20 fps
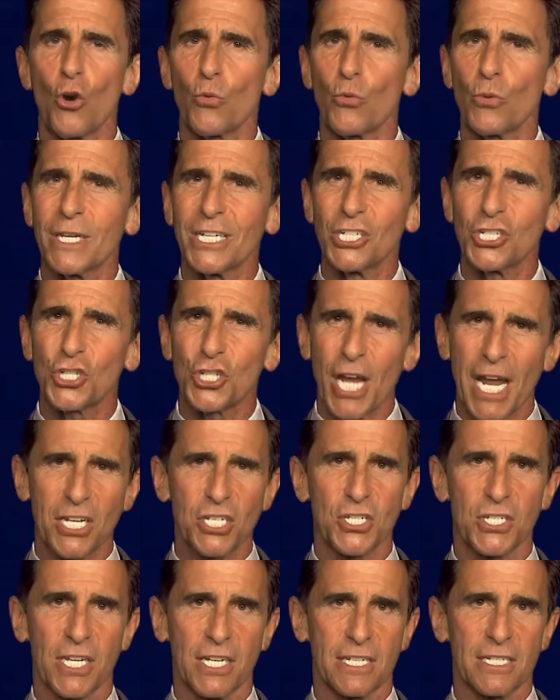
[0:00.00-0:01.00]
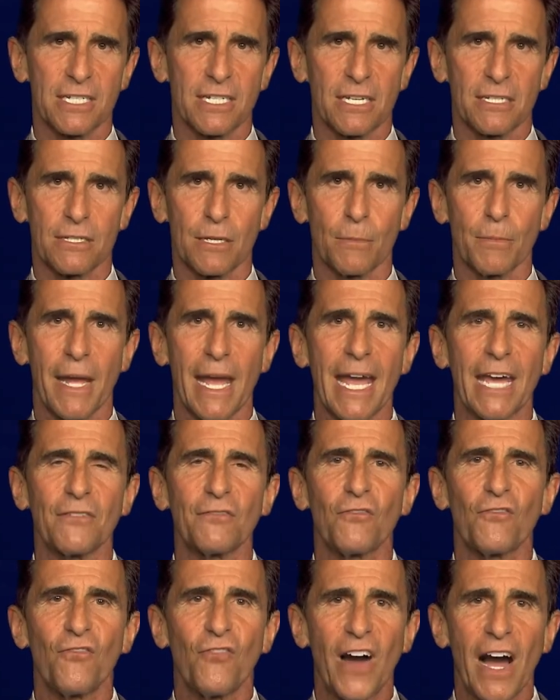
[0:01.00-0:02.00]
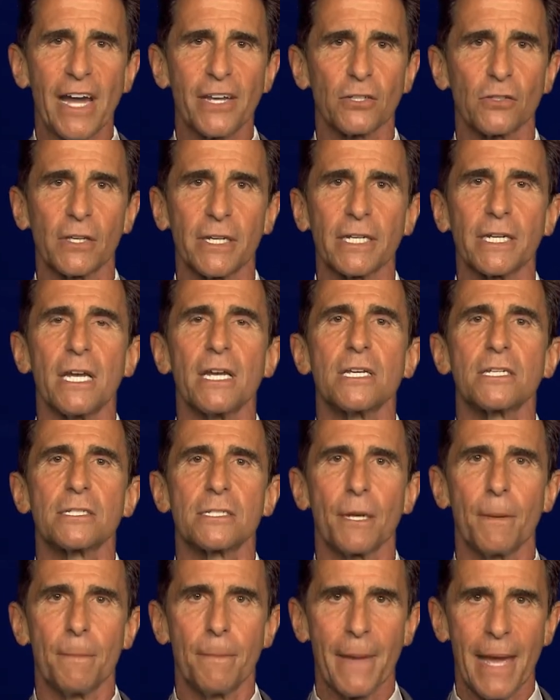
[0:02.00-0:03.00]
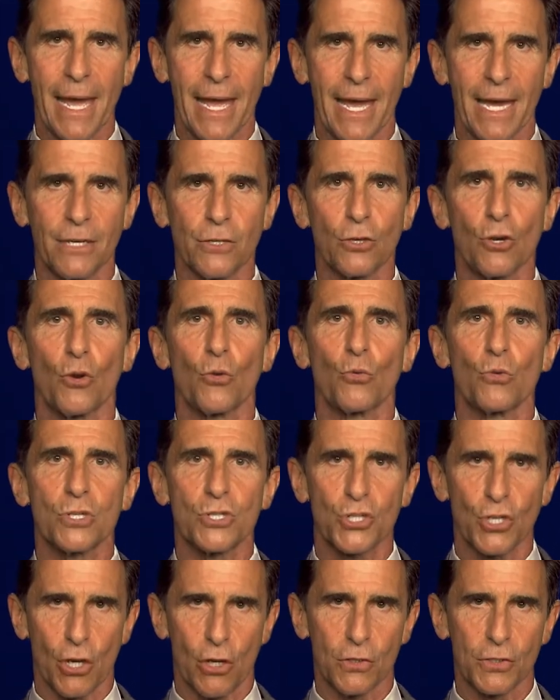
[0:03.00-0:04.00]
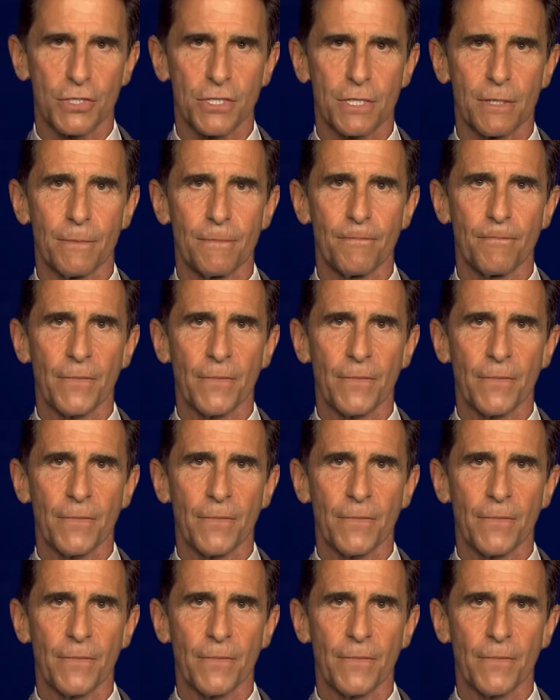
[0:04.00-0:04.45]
reject cynicism, and finally, demand results.